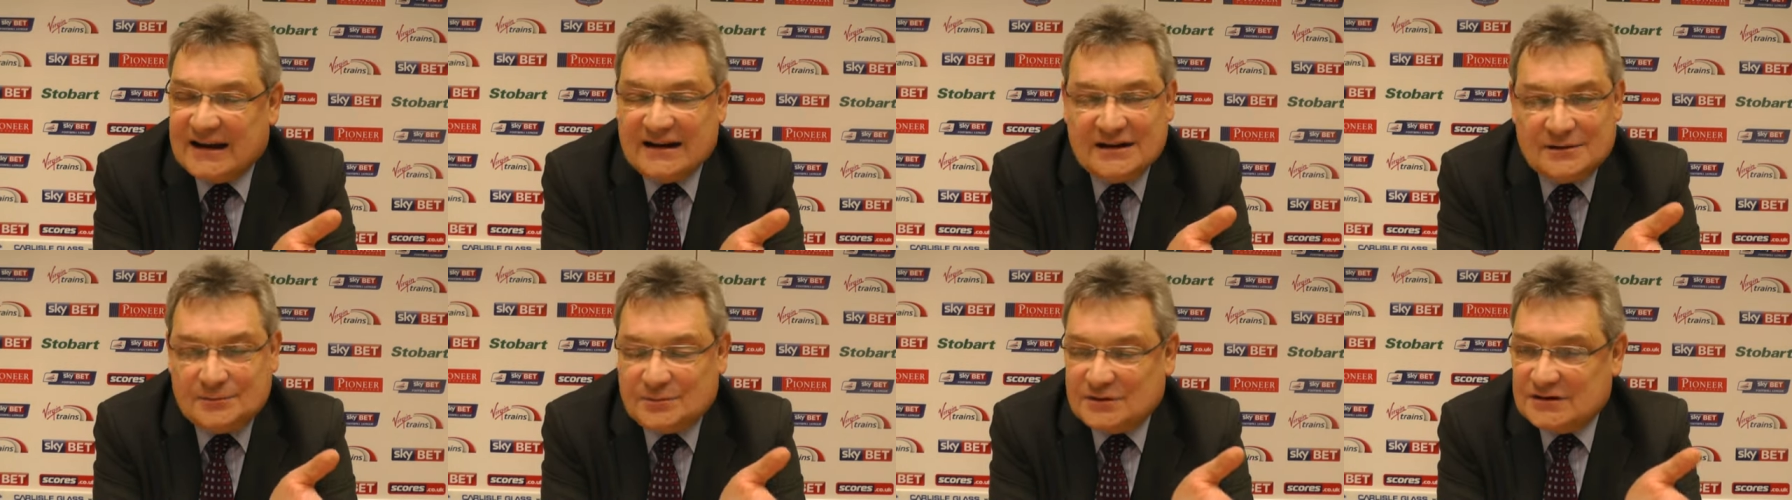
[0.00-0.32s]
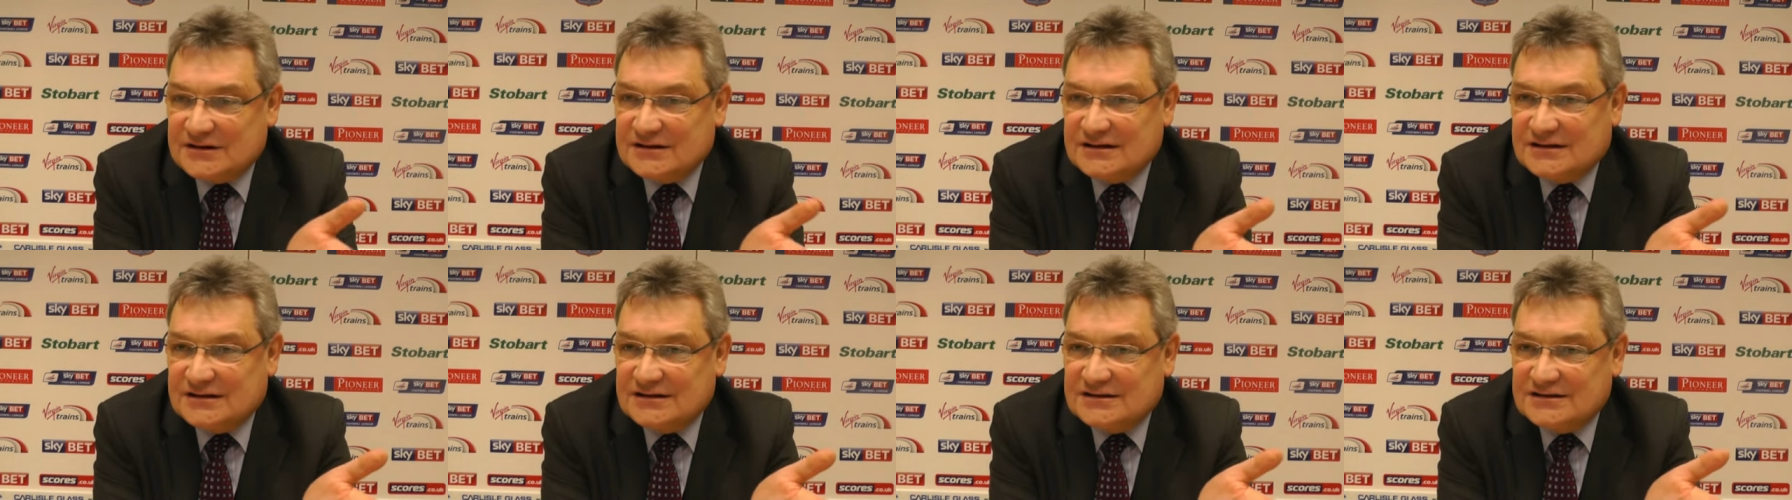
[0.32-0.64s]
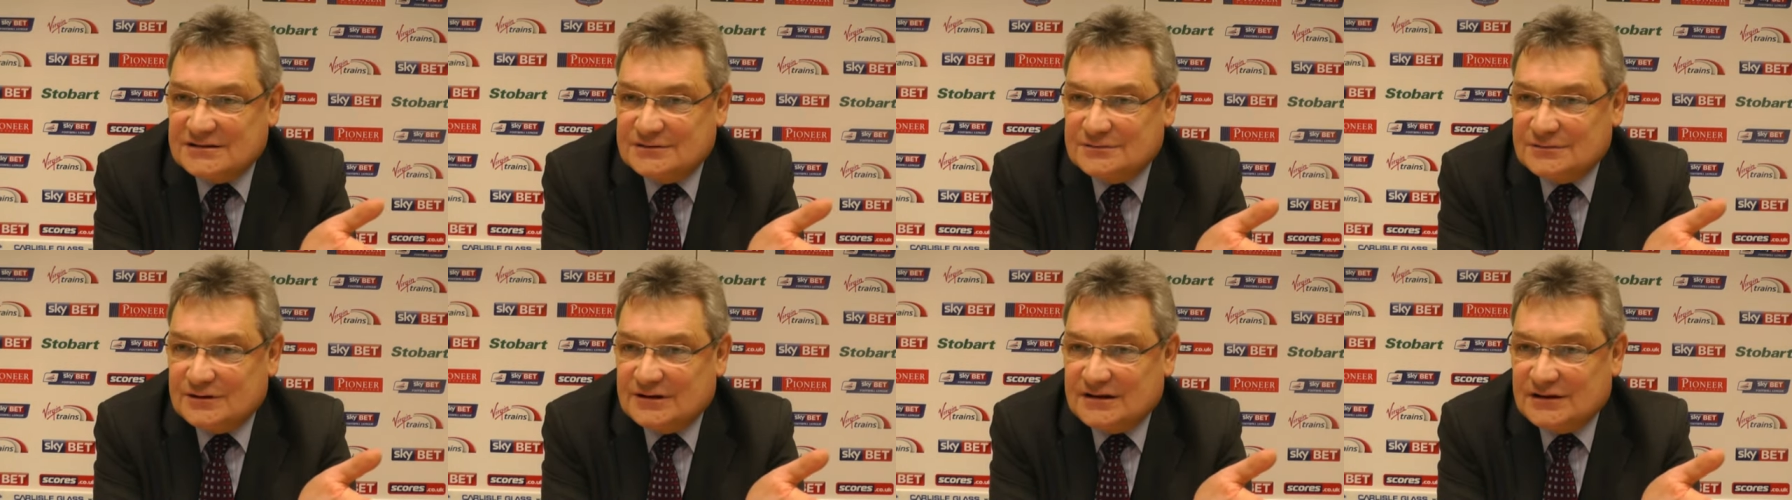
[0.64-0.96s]
Anybody can
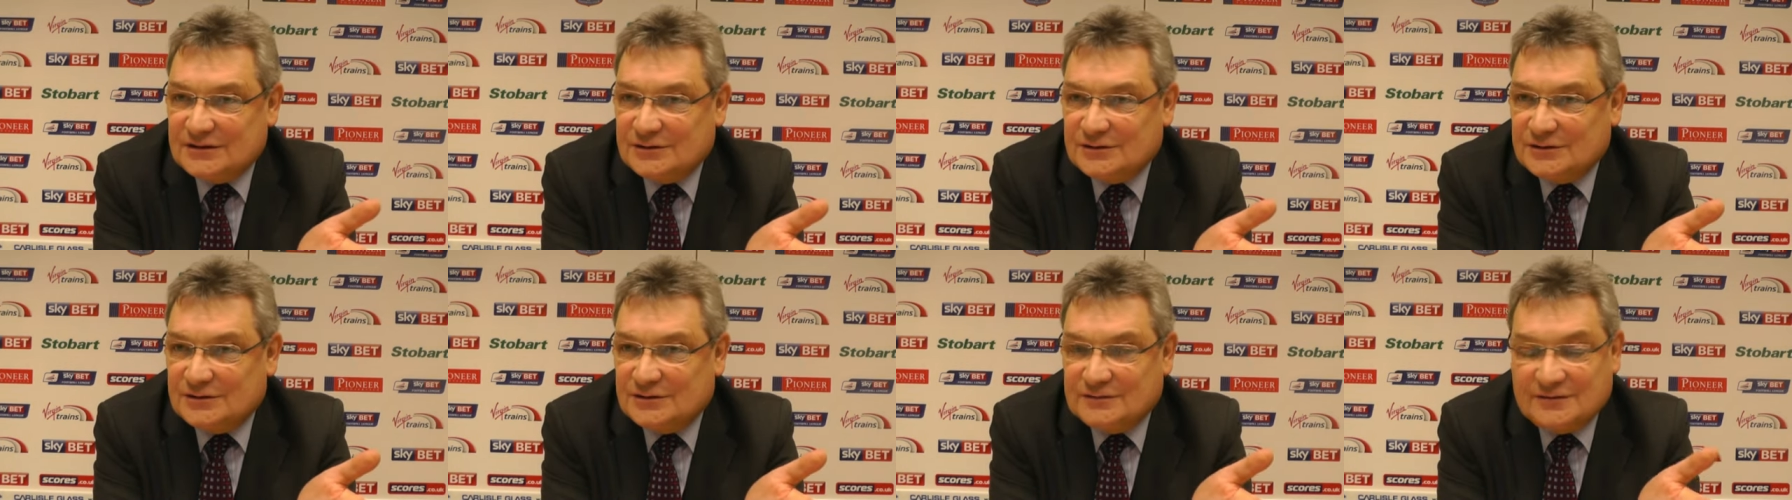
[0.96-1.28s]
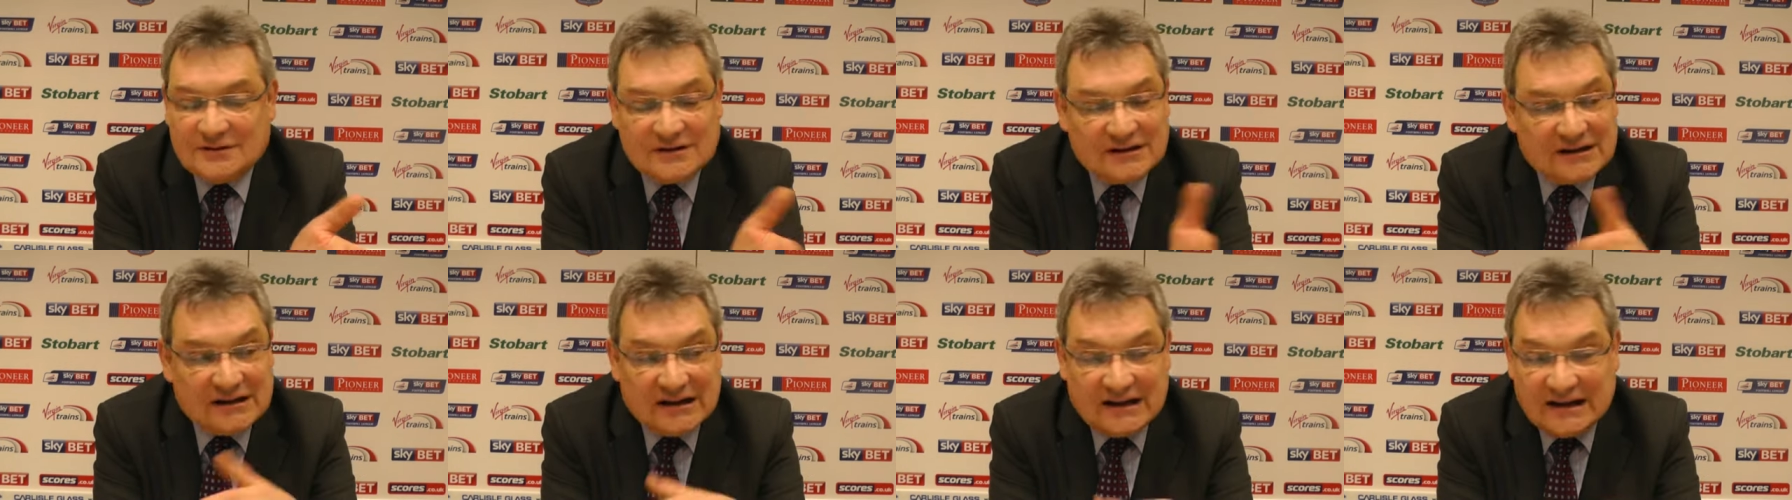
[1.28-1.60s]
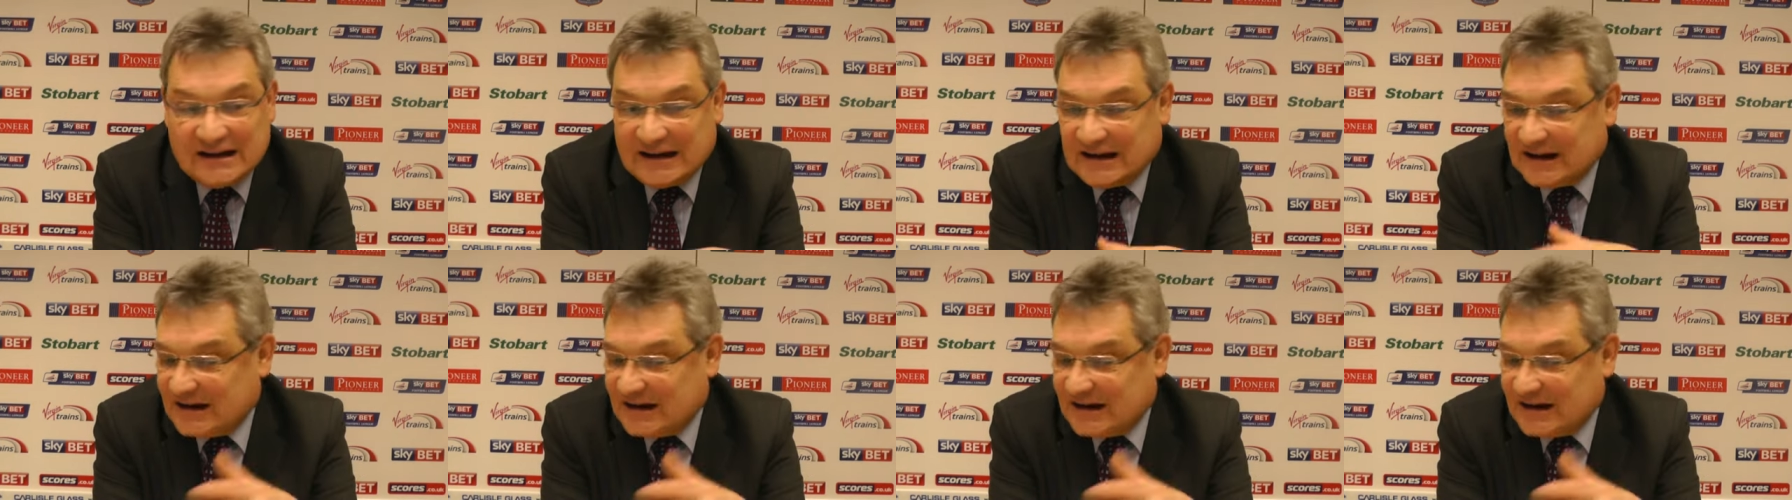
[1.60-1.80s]
do a Yeovil,